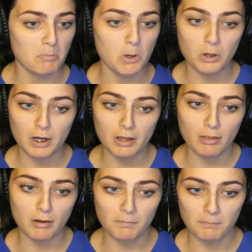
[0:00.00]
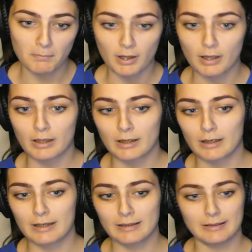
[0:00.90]
Okay, then.
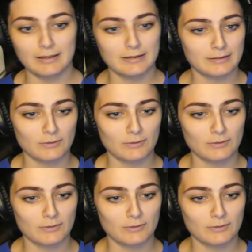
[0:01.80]
At least